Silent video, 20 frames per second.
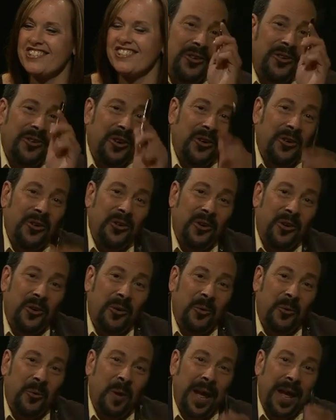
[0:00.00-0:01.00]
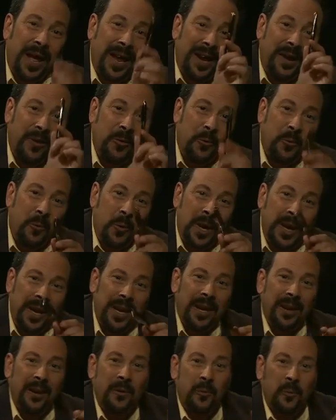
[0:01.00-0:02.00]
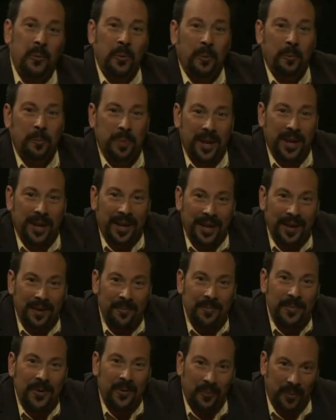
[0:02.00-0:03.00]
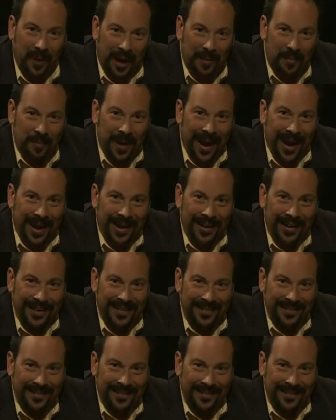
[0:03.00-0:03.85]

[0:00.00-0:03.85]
And don't go away. We will be right back.